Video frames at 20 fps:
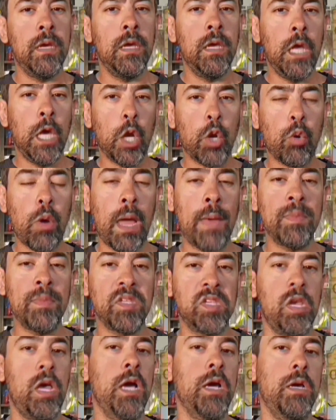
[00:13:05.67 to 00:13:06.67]
crime
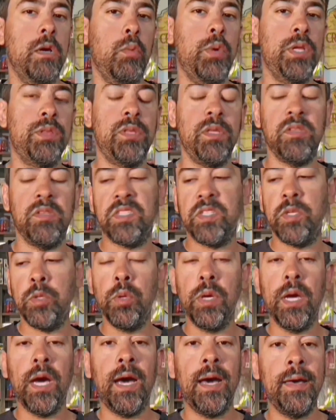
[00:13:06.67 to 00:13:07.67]
saga with these two
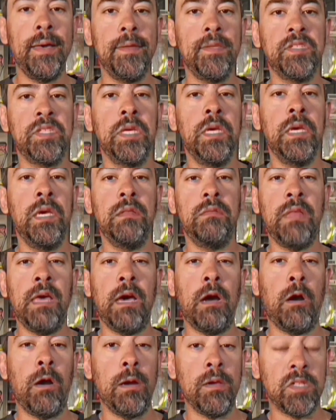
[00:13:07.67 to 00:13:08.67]
guys that are
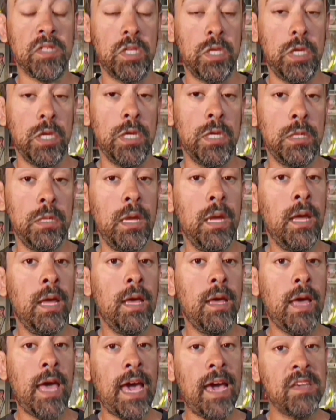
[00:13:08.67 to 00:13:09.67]
as good
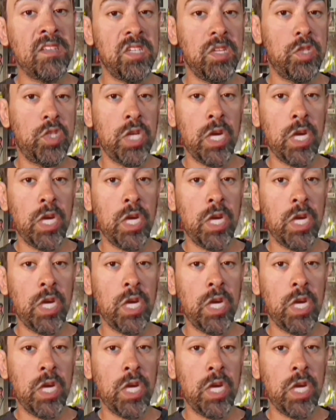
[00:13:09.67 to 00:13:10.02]
as each other.